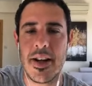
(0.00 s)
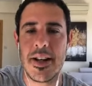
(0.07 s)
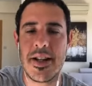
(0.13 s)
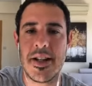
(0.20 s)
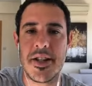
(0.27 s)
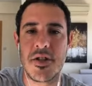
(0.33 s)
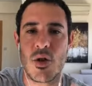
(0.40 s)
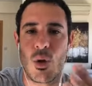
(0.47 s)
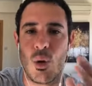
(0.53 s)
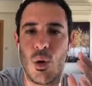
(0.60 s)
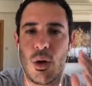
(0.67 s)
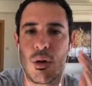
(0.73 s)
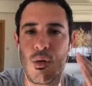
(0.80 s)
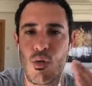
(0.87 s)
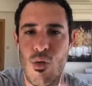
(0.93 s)
is
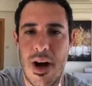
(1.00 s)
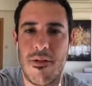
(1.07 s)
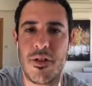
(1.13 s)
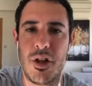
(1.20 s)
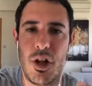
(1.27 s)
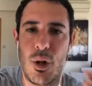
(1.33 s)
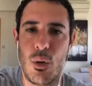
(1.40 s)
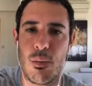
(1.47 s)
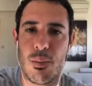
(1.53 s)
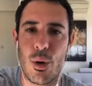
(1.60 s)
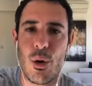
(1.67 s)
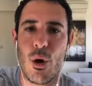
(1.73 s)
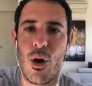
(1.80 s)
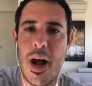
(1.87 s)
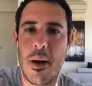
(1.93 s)
called revenue
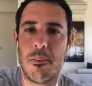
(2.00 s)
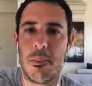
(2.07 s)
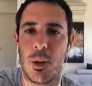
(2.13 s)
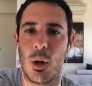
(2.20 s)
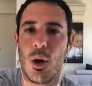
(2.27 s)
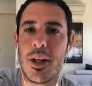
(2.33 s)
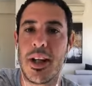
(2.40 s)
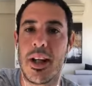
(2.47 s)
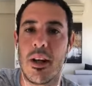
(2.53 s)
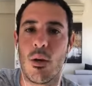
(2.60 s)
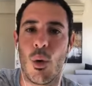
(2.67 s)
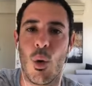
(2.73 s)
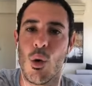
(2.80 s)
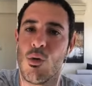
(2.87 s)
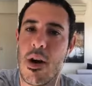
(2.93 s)
per employee
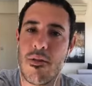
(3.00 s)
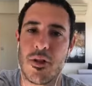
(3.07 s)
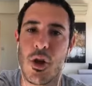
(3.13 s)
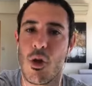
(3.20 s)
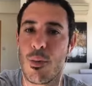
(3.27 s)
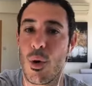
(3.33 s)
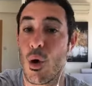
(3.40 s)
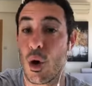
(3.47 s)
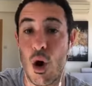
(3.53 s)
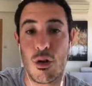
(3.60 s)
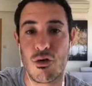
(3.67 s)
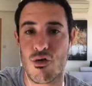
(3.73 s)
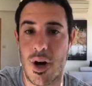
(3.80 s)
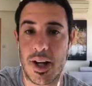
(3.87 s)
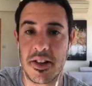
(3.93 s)
or revenue per
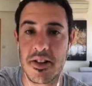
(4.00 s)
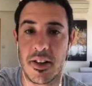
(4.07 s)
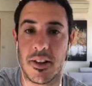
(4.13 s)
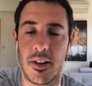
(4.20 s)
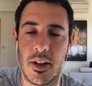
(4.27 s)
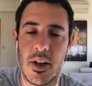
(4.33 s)
contractor.